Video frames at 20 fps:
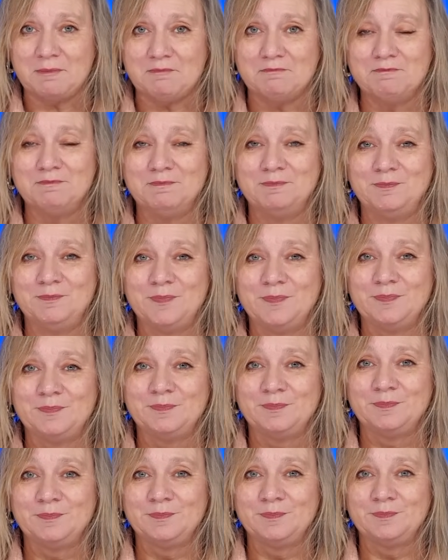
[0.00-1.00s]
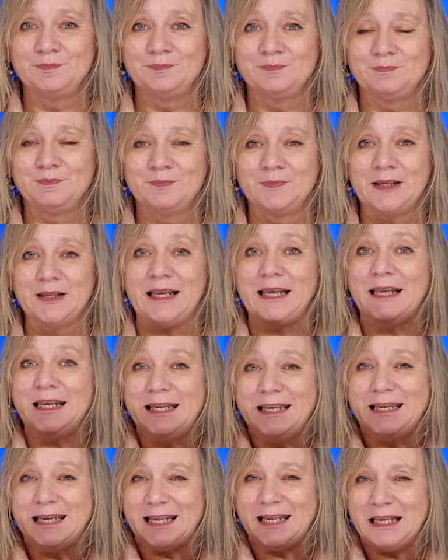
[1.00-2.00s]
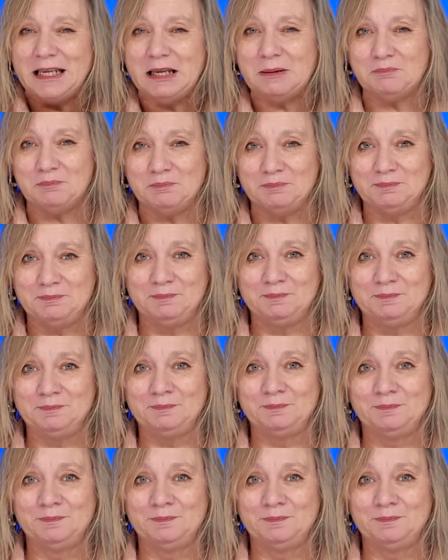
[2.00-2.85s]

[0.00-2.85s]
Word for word: Him, in Him.